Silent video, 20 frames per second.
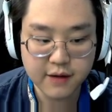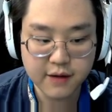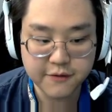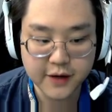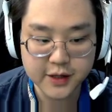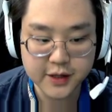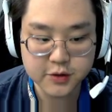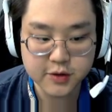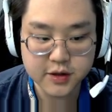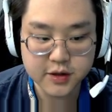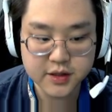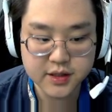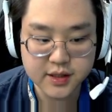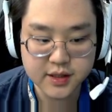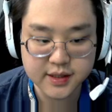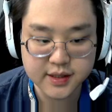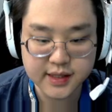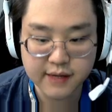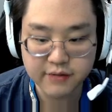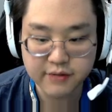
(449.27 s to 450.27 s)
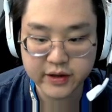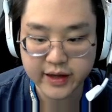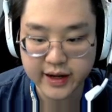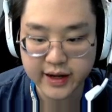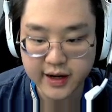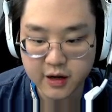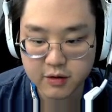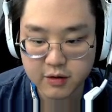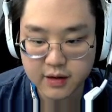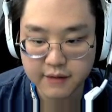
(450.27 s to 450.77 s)
have phase rush to safely get
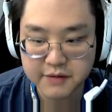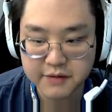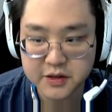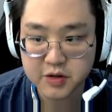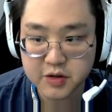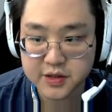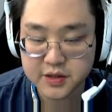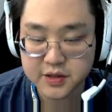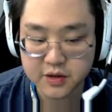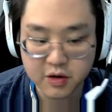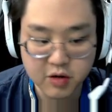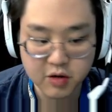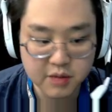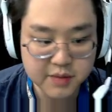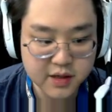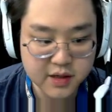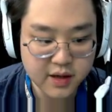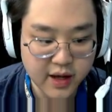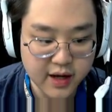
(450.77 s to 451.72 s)
out if he tries to go on me,